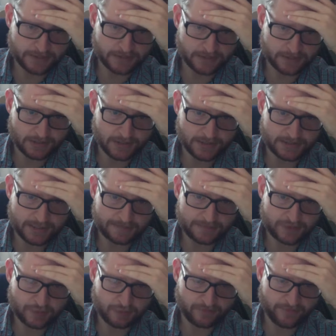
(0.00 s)
is it attempts
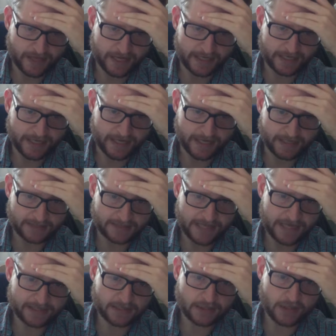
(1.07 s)
to provide a
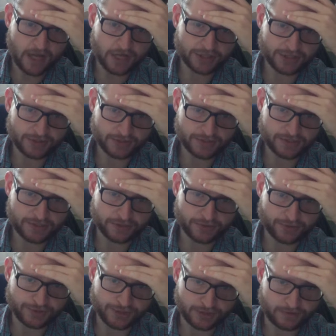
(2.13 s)
technological
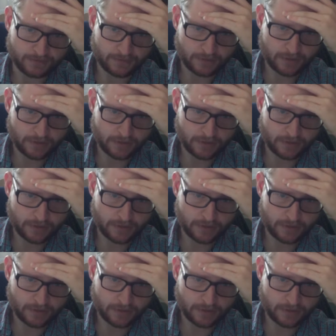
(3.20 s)
solution